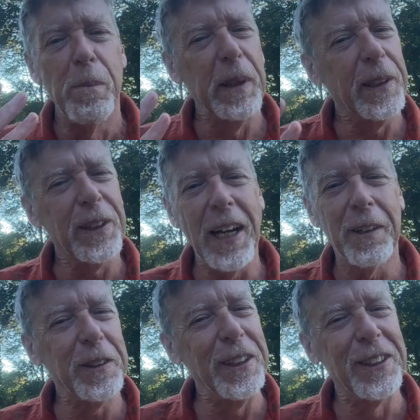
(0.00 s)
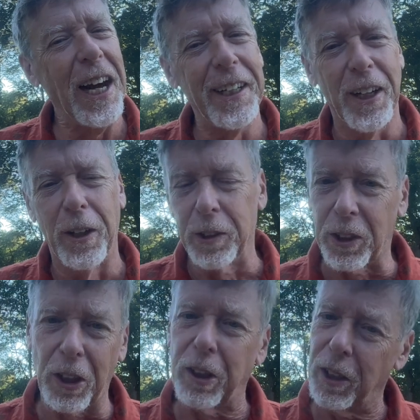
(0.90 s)
But the Socrates I know is
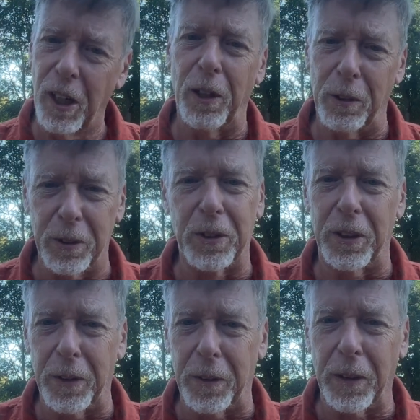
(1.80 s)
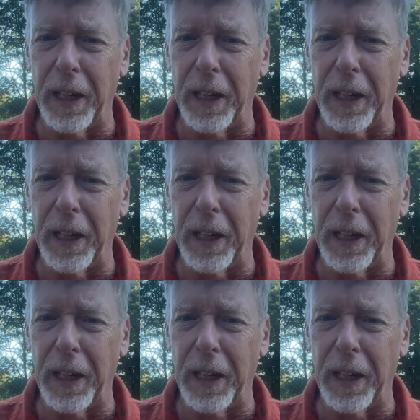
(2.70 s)
closed, dude.